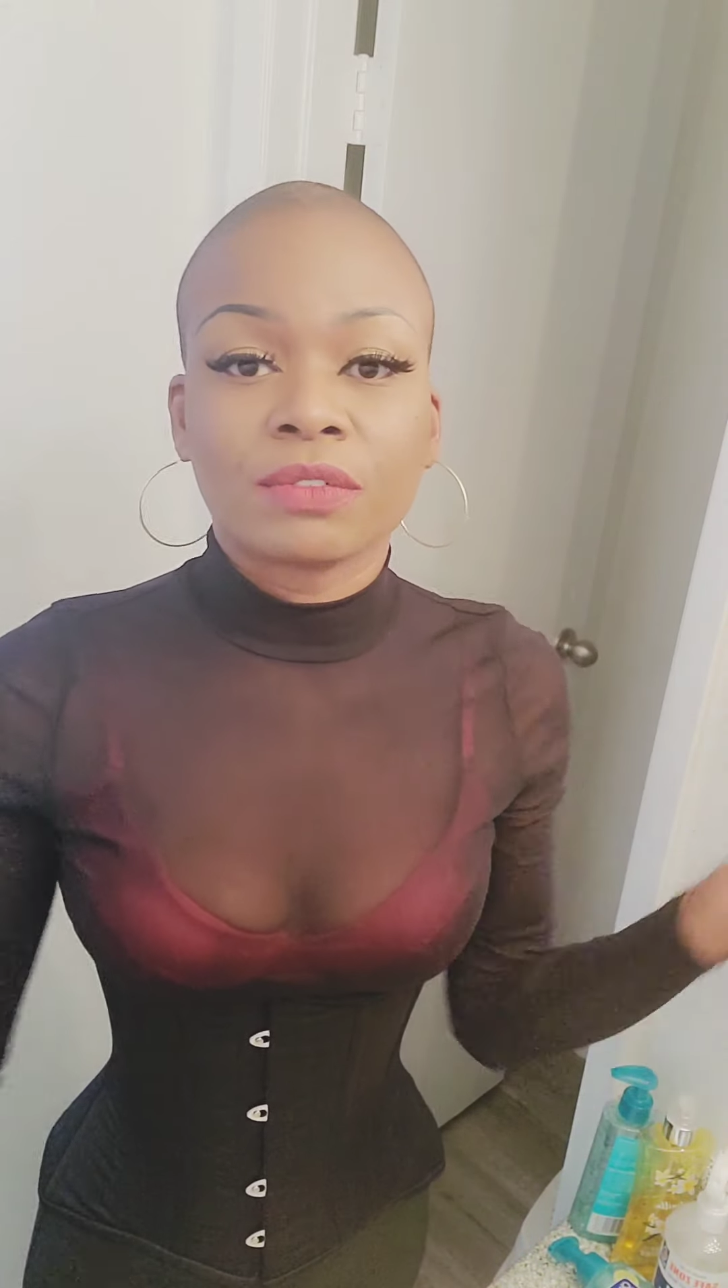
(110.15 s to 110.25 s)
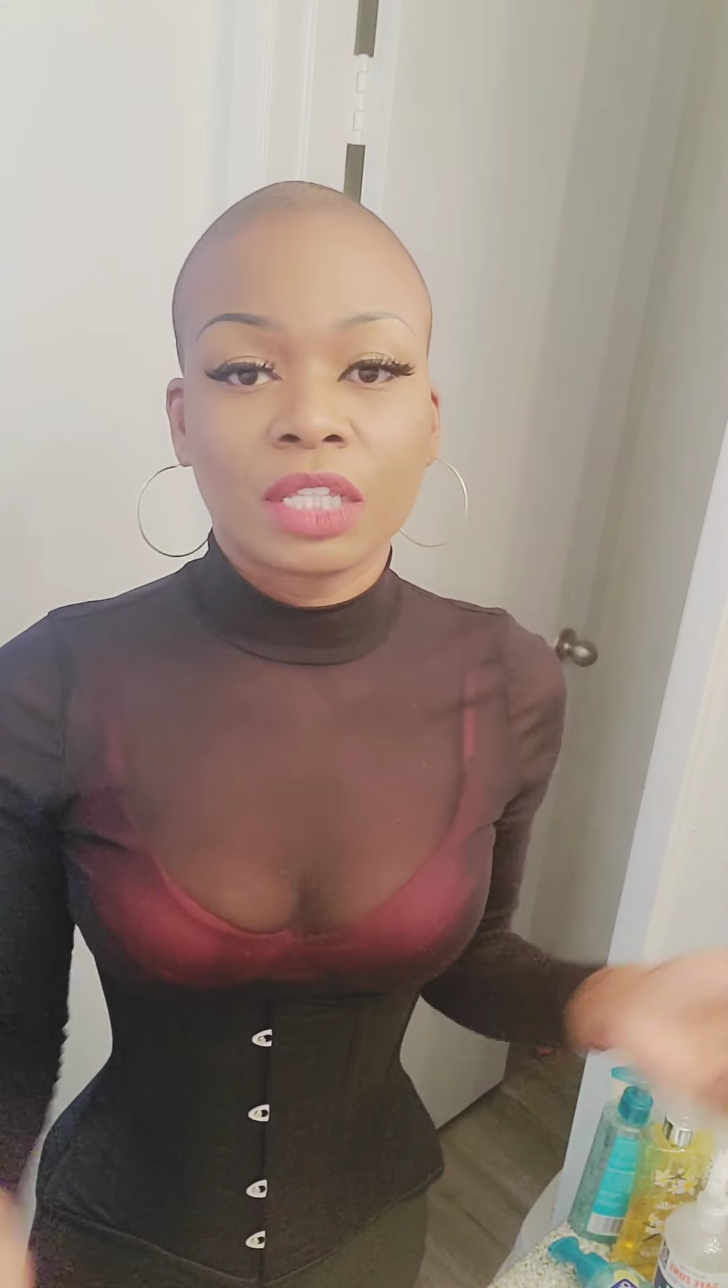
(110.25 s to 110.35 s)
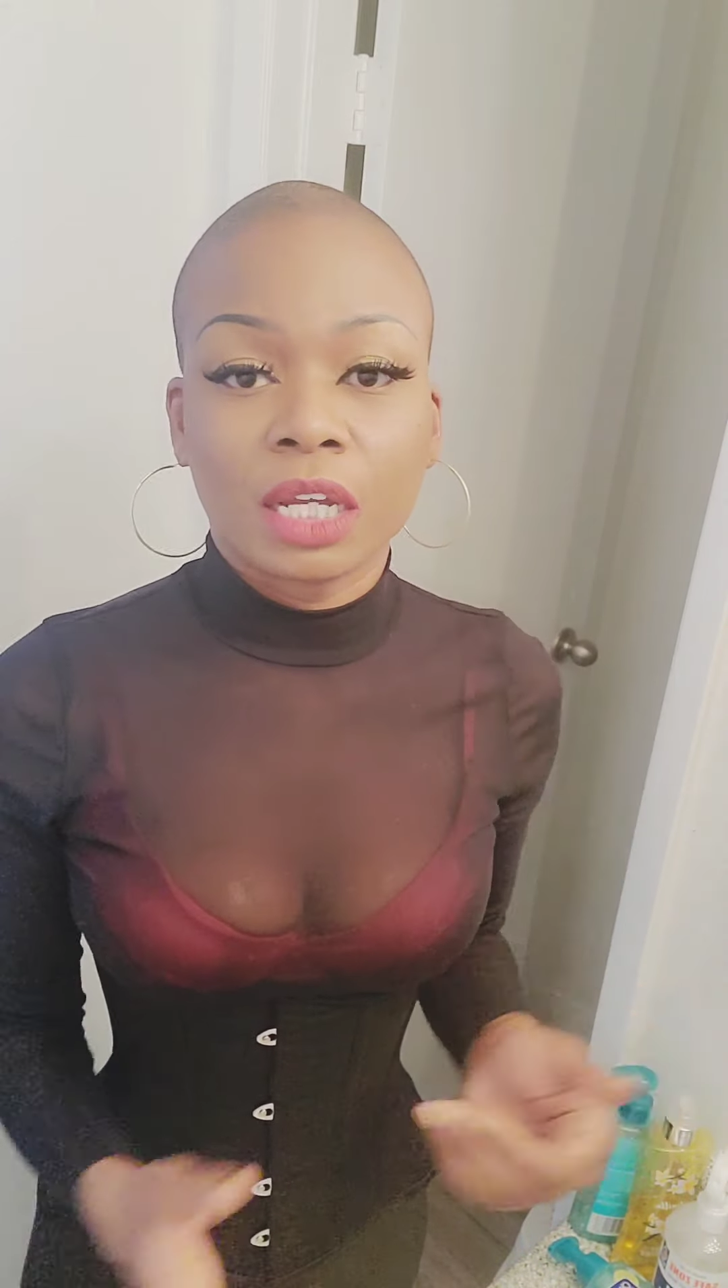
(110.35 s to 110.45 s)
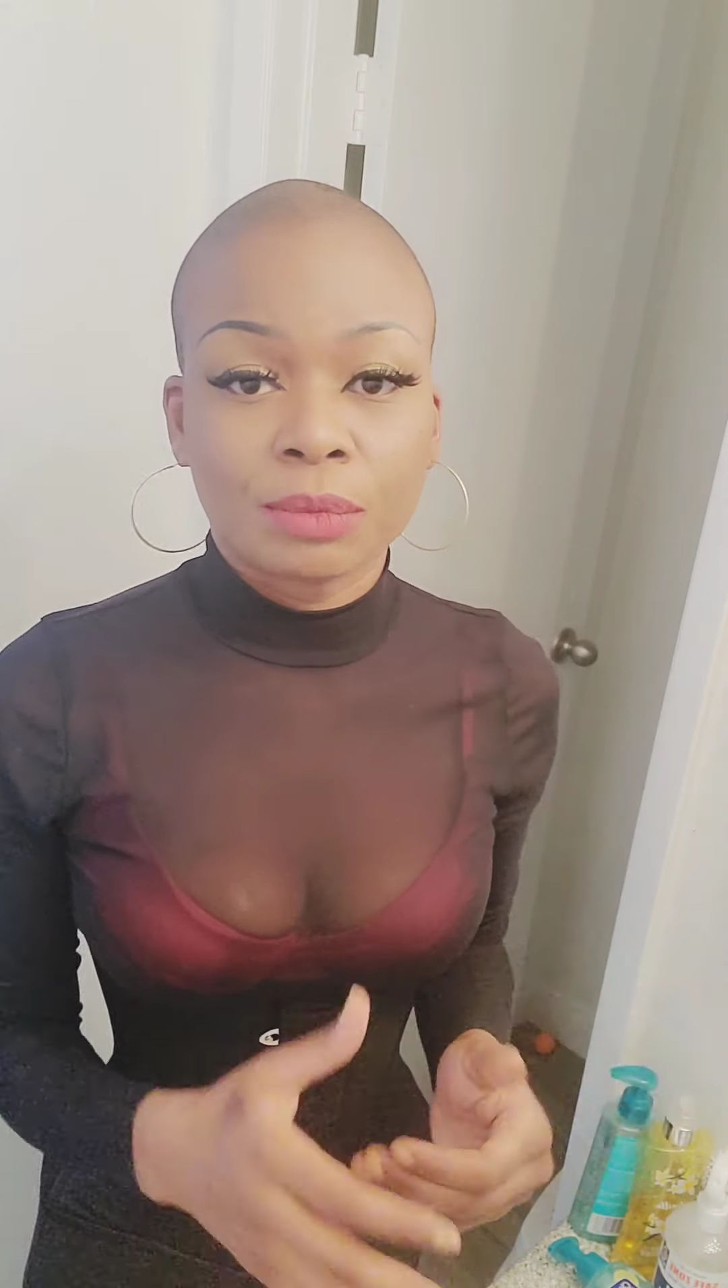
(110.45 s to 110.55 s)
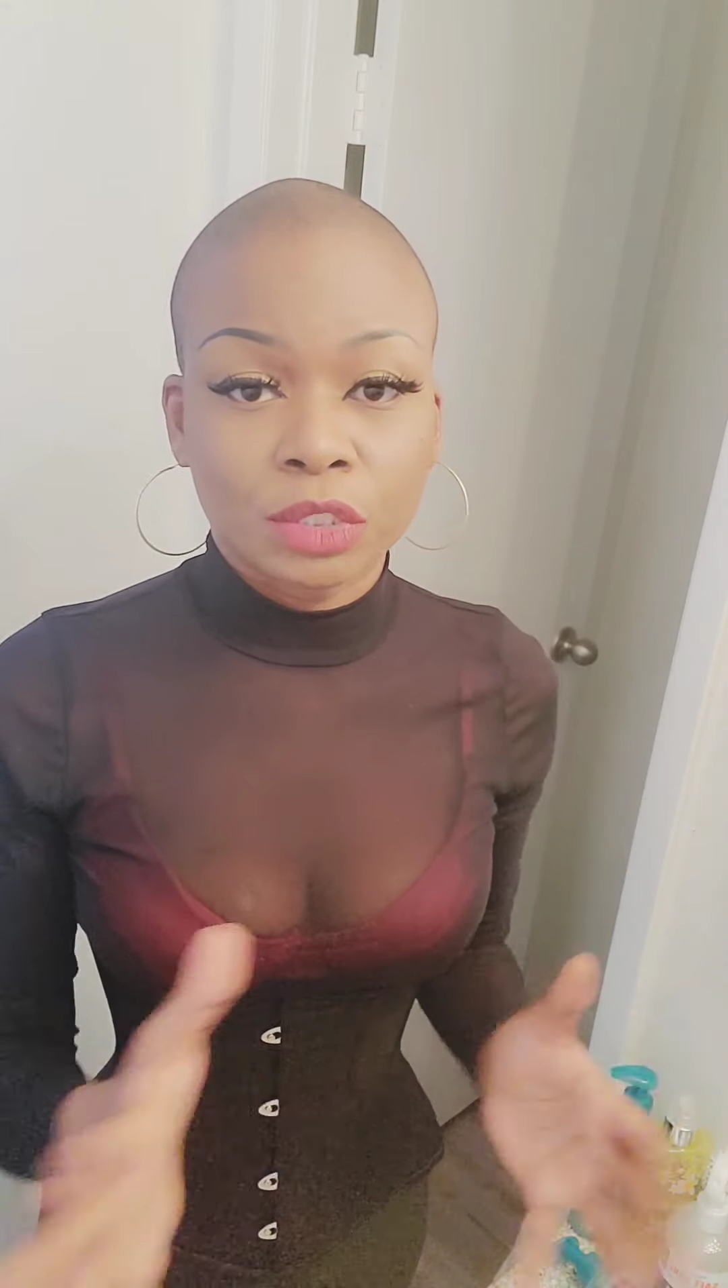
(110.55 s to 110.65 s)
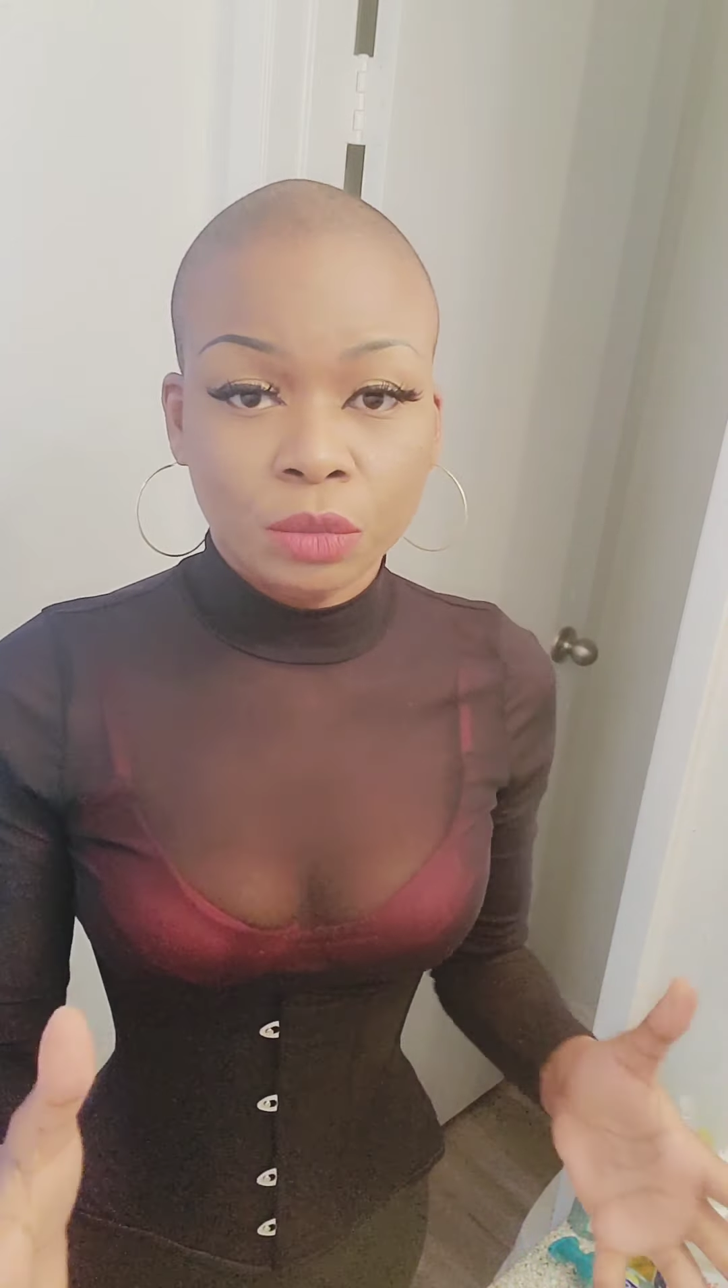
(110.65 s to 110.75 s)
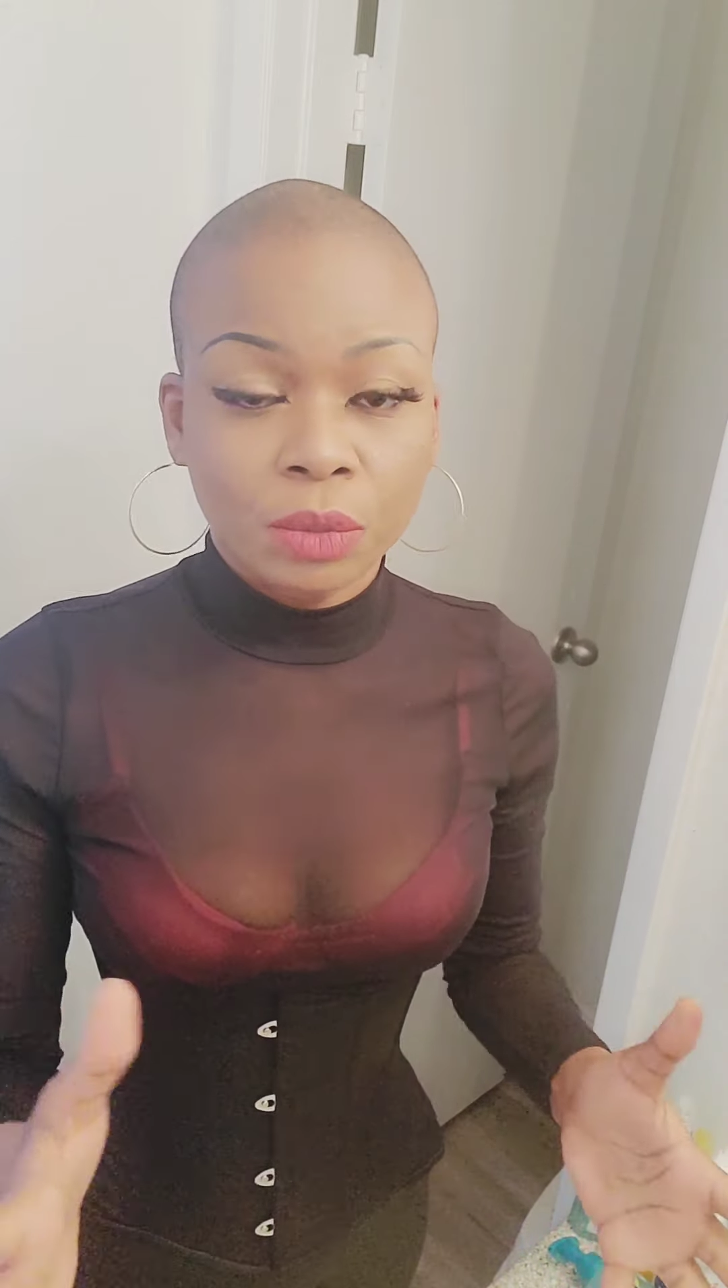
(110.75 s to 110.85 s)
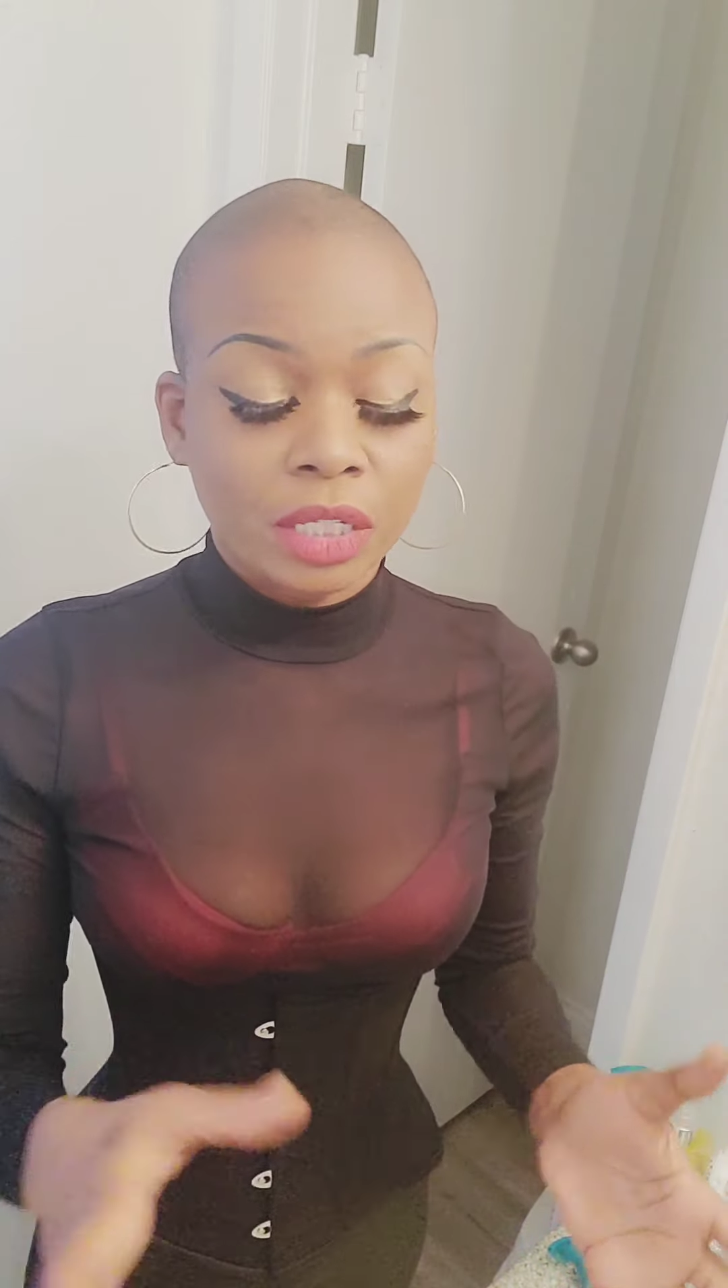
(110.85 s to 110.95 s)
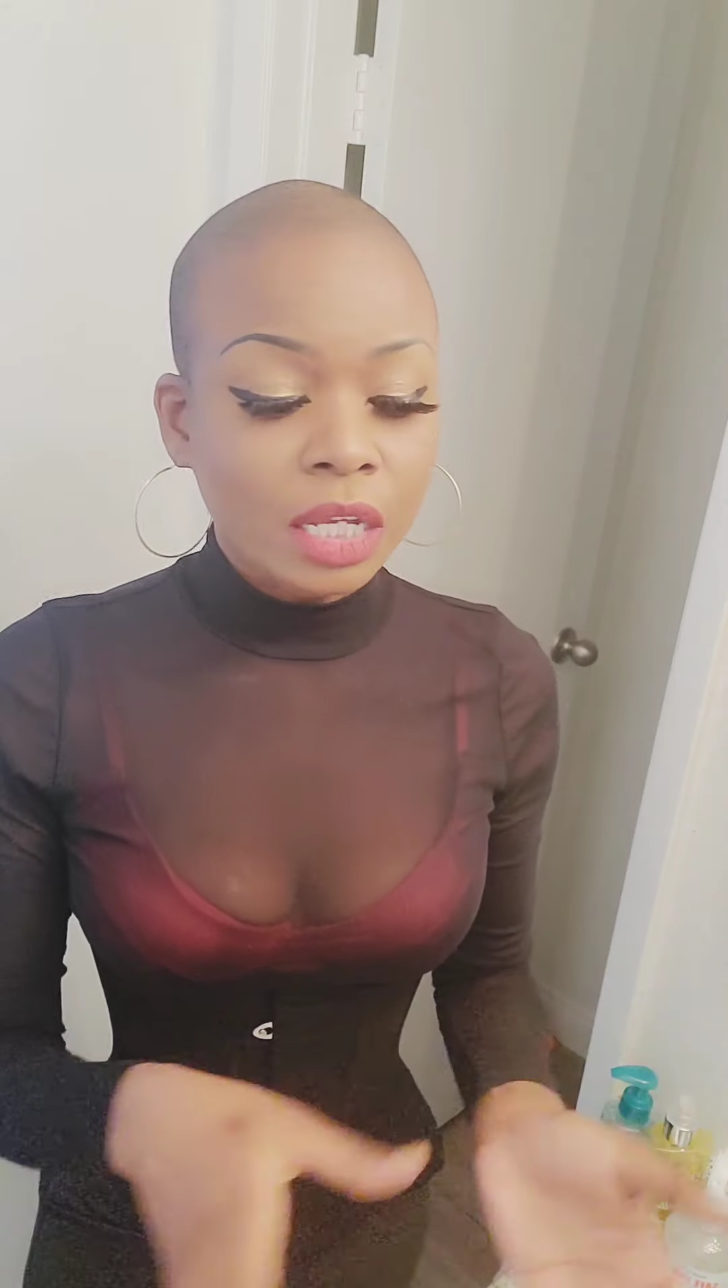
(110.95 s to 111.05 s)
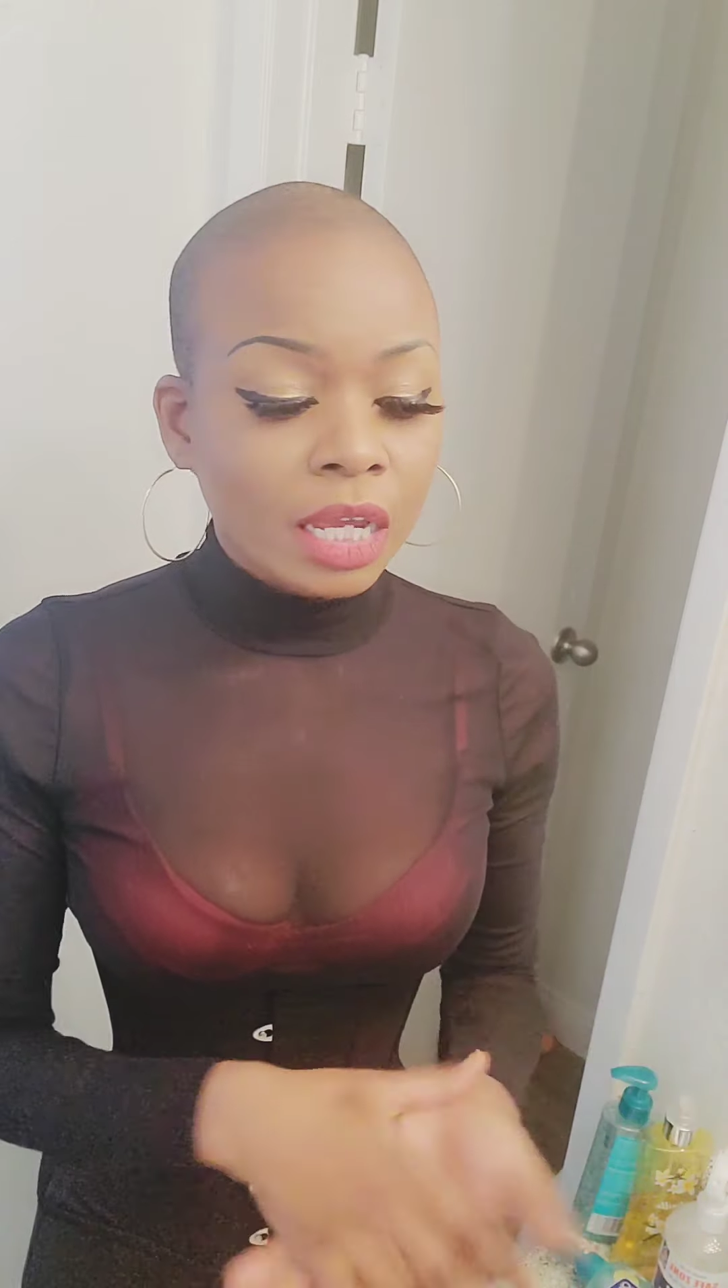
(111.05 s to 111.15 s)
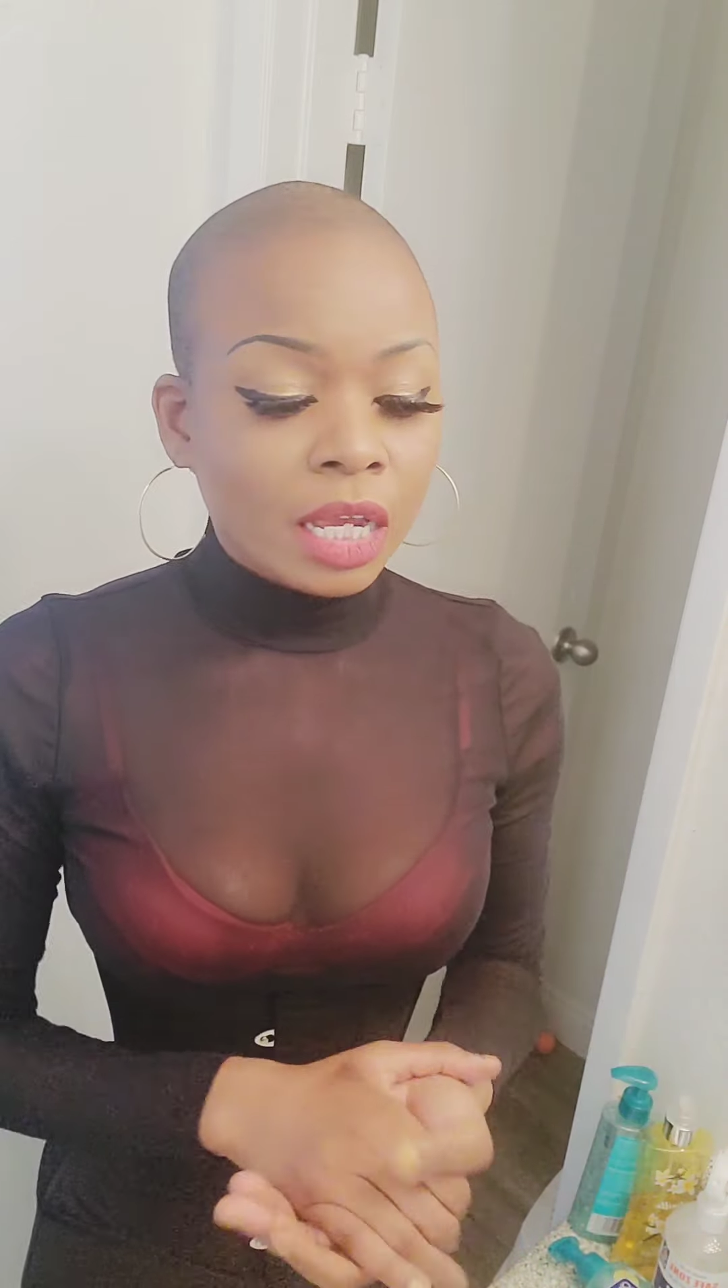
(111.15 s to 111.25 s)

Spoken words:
everything I was doing.